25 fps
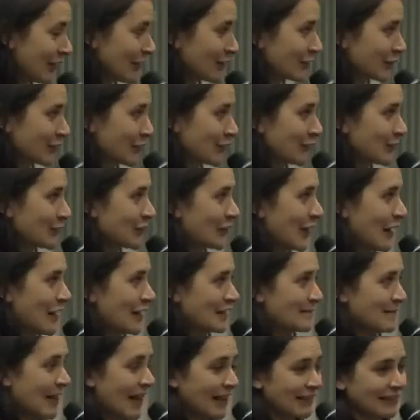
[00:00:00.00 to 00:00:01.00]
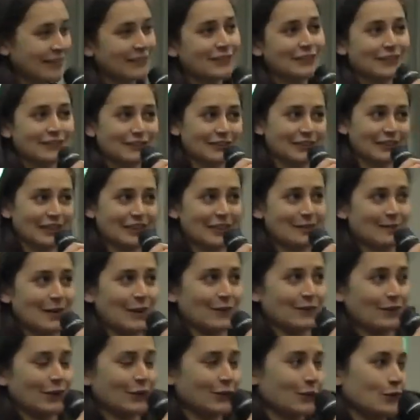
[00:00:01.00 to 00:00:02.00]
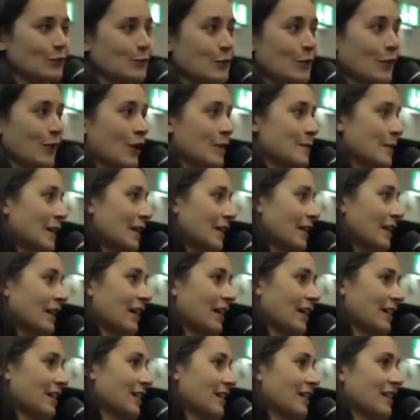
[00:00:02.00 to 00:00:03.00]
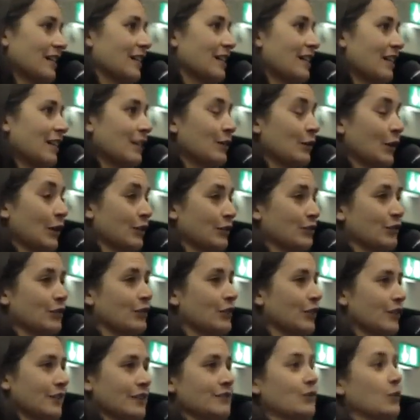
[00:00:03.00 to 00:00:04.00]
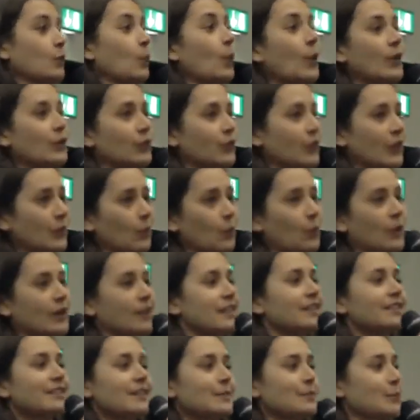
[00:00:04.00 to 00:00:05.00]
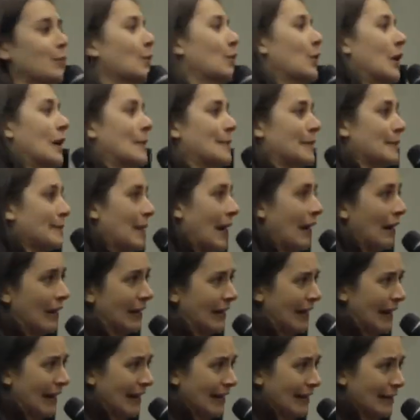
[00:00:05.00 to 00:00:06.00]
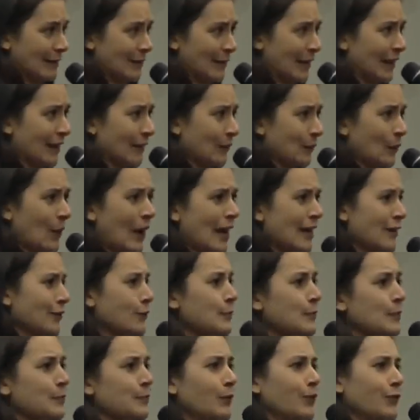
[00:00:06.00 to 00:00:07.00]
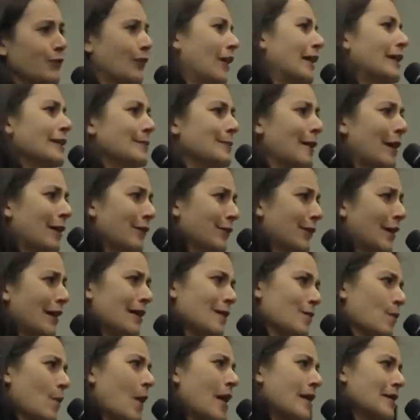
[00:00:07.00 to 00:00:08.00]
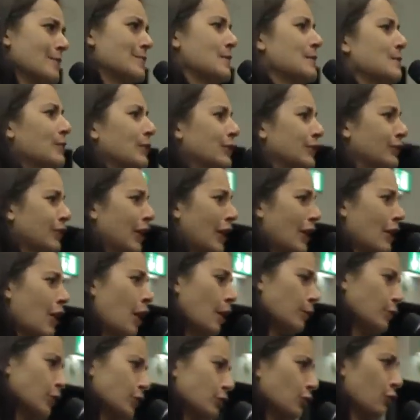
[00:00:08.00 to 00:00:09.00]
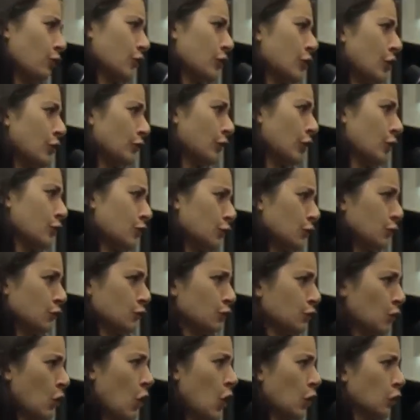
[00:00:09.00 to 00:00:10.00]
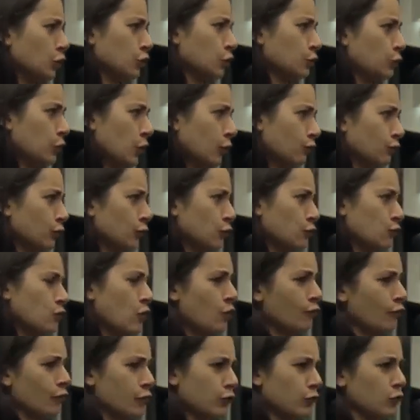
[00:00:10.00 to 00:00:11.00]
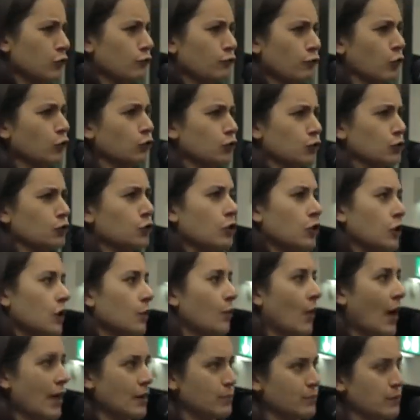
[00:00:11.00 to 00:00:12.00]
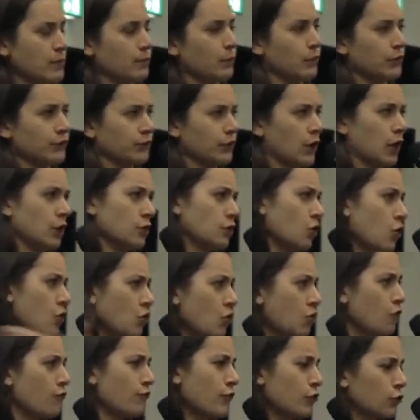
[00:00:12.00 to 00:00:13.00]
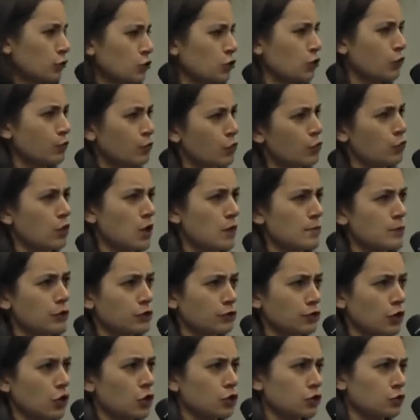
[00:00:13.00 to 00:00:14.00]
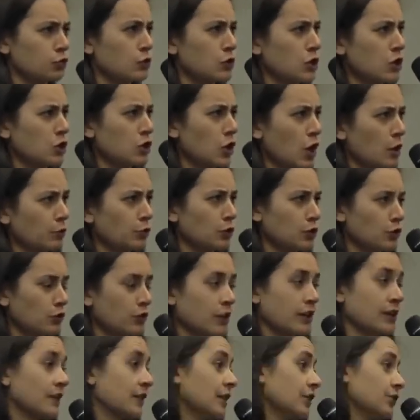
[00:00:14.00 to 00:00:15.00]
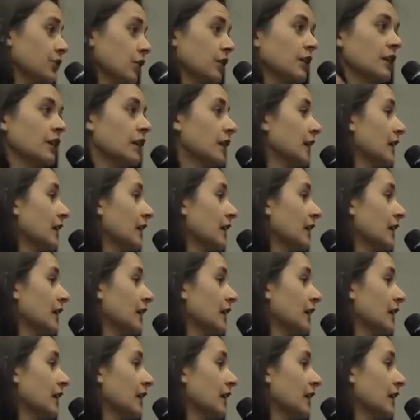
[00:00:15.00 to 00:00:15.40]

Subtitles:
So as I was learning about functional programming, I started even wondering, what is a programming paradigm, and why do people fight about them? Why do people say, object orientation sucks, we have to do everything functional? And why do people say, no, functional programming sucks, we need object orientation?